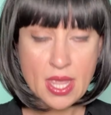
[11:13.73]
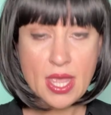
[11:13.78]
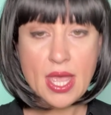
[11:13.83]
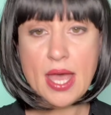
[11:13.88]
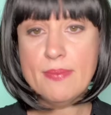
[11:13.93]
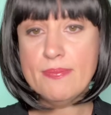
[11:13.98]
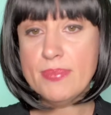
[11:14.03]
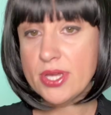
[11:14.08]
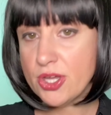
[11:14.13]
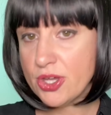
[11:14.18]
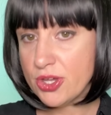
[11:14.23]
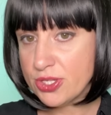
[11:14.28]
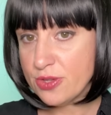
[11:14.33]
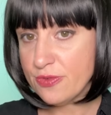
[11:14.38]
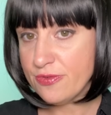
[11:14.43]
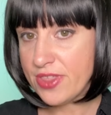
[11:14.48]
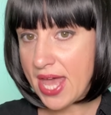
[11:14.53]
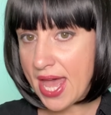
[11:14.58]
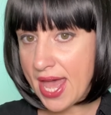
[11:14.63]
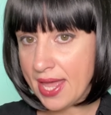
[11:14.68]
And because
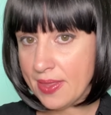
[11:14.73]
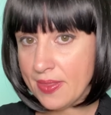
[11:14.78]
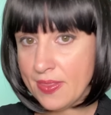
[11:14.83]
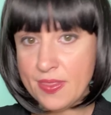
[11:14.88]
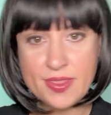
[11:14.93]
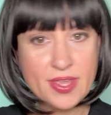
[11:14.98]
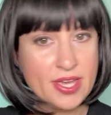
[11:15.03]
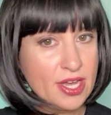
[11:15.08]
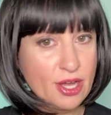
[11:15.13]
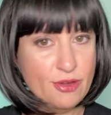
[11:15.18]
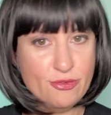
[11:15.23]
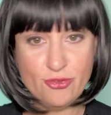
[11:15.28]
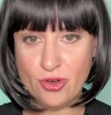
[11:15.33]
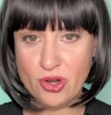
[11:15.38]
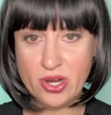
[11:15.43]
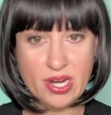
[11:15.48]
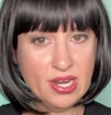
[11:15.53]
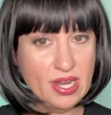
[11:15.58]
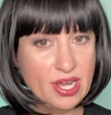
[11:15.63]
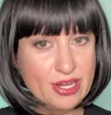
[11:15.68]
of that, they aren't
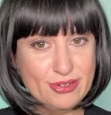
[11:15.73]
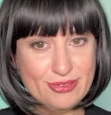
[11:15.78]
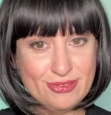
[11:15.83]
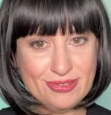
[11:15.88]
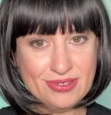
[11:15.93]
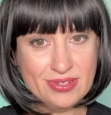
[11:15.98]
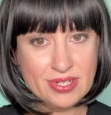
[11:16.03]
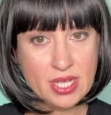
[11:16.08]
fully alive.